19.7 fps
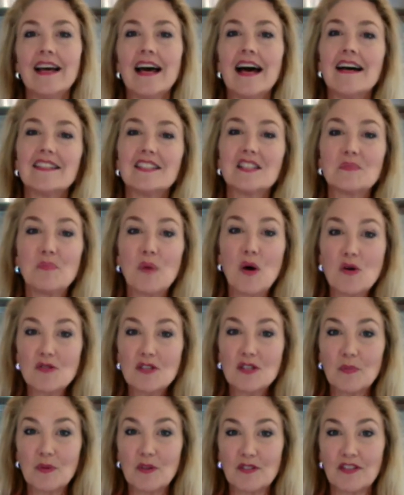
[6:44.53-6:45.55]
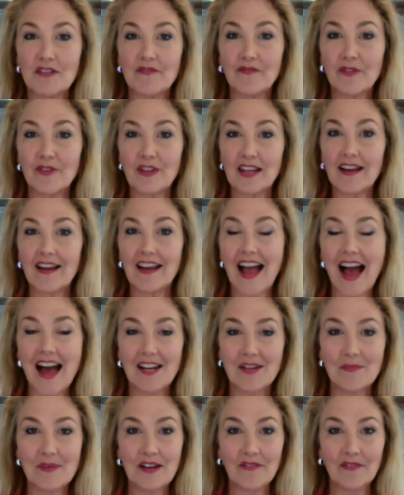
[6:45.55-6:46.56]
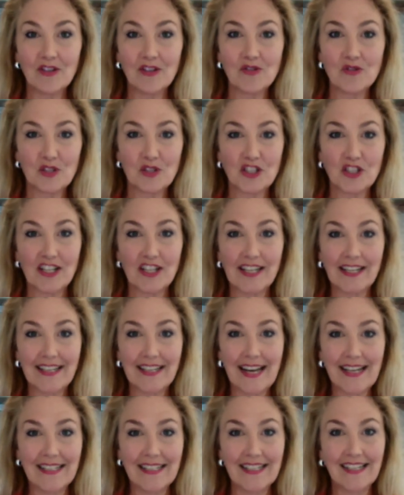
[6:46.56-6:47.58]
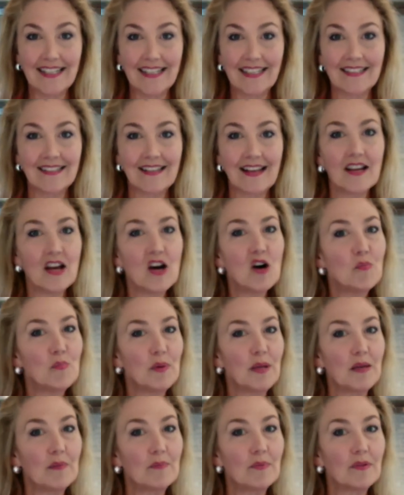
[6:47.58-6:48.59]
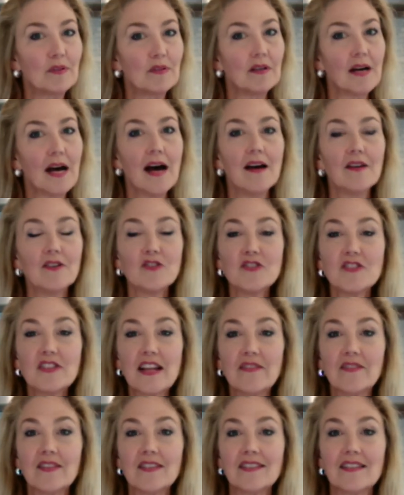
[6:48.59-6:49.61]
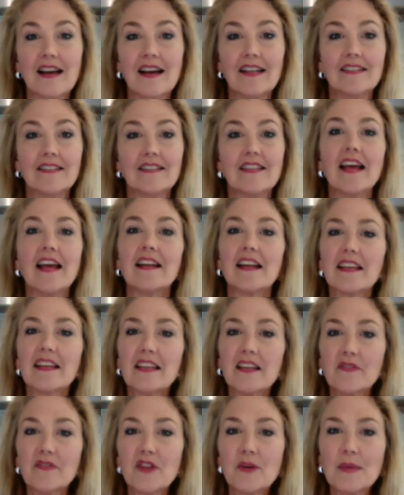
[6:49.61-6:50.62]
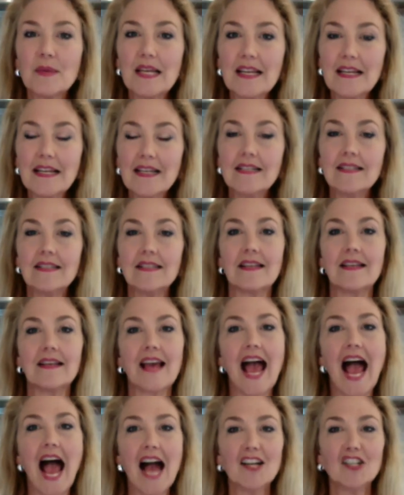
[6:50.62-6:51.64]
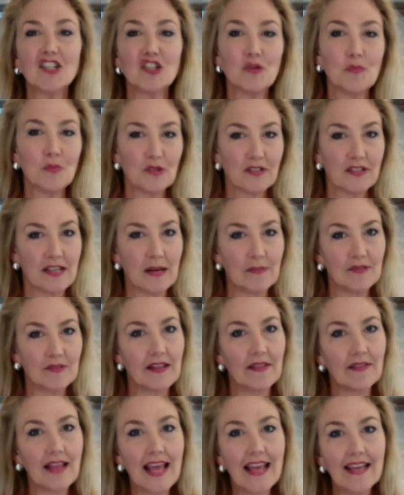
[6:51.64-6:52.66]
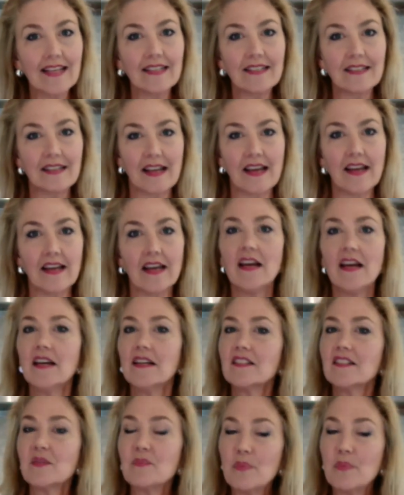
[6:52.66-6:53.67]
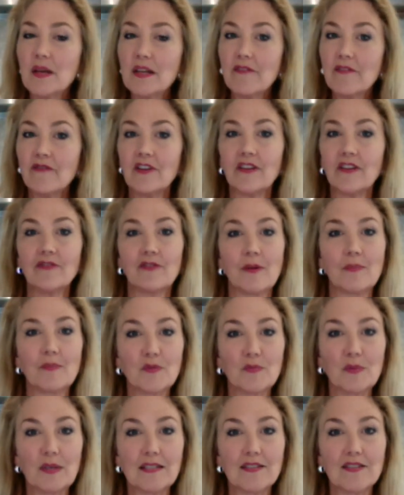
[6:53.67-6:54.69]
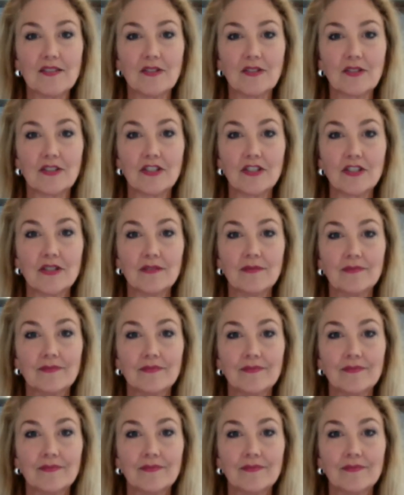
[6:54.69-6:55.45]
As spokesperson for the Academy of Nutrition and Dietetics, I help people understand the science, and I give them easy, actionable steps that they can take to benefit from the research.